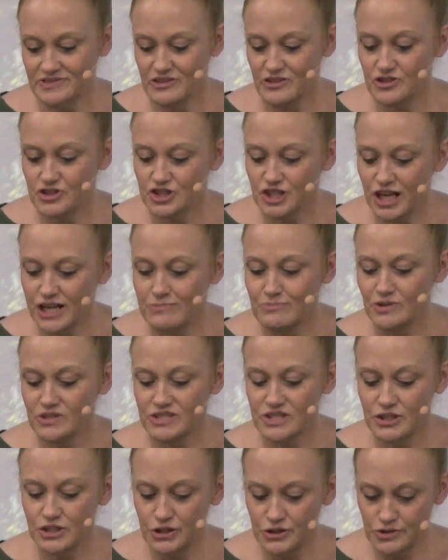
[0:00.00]
The shame
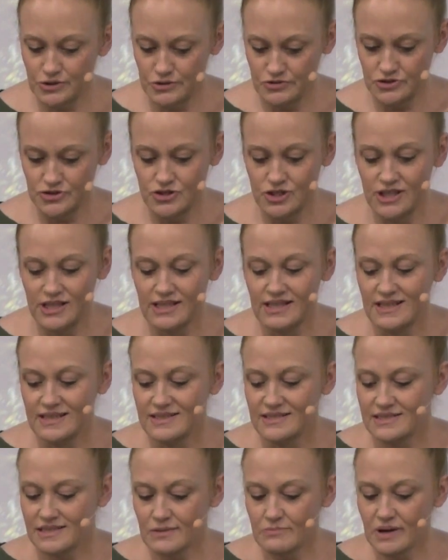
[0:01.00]
was huge.
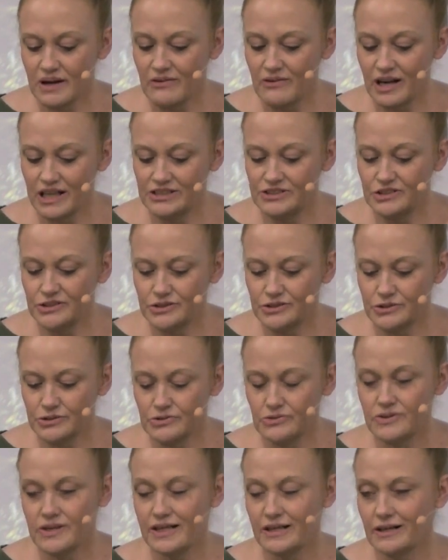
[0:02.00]
Somehow I
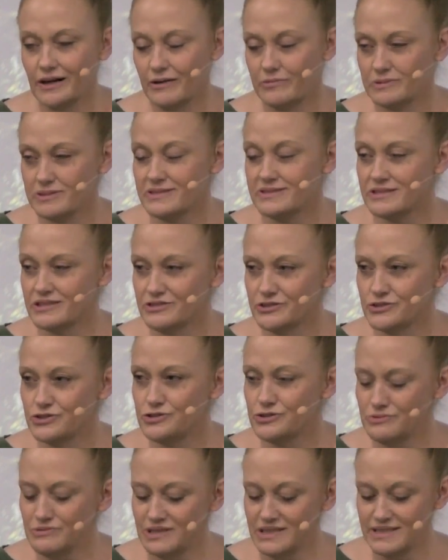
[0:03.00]
knew that God was still
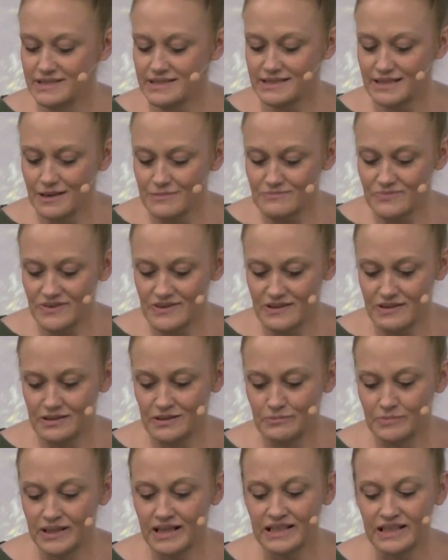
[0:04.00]
doing
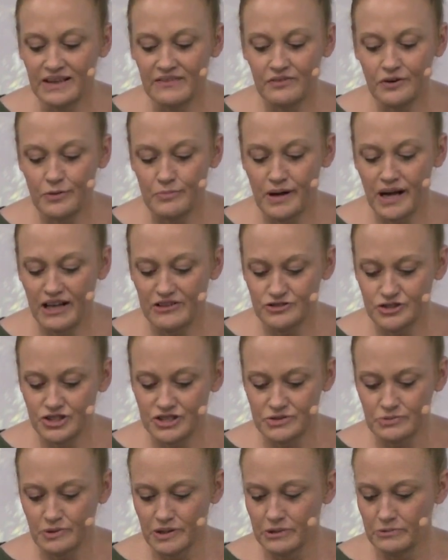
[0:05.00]
something, but I never
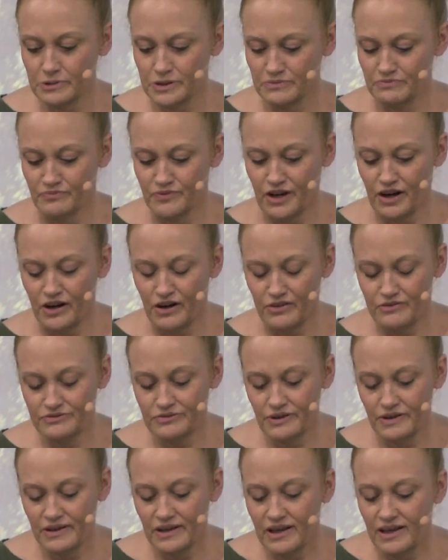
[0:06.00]
imagined what it would
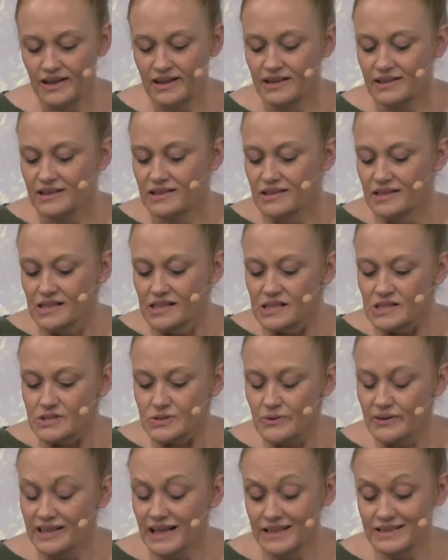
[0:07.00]
involve.
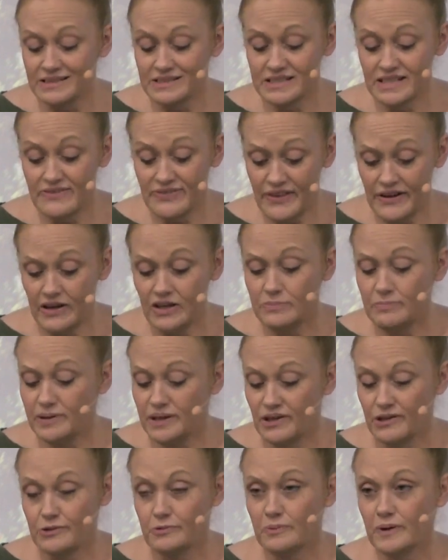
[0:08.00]
So I got into
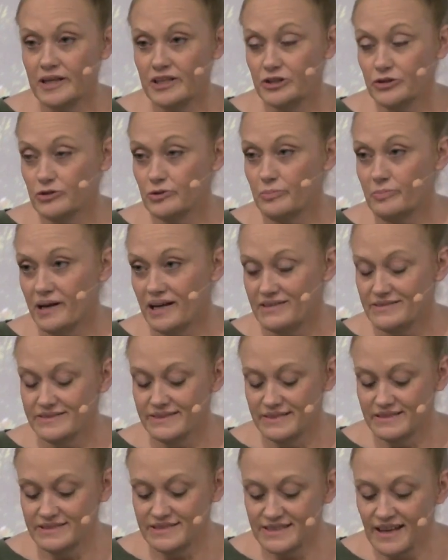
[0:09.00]
therapy on a regular
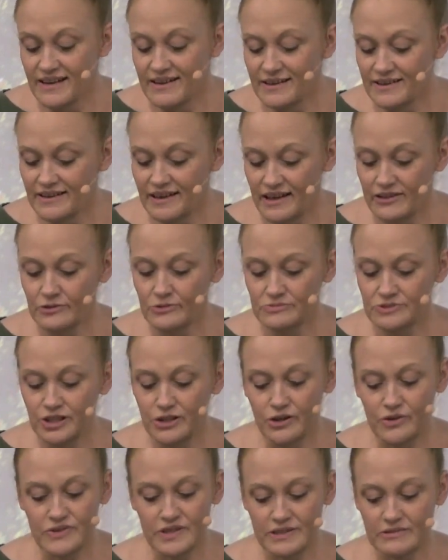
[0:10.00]
basis. I don't
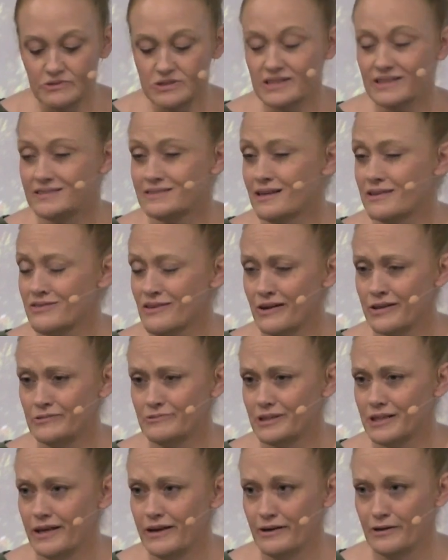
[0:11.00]
know that it was because I thought it
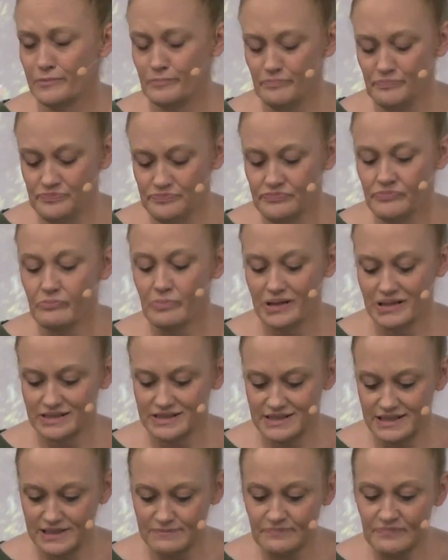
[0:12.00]
would help, but it
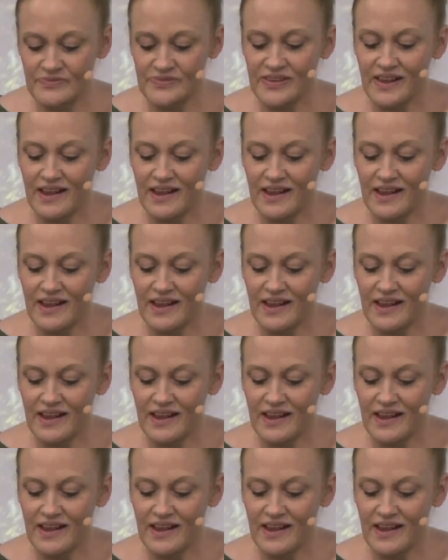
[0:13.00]
did.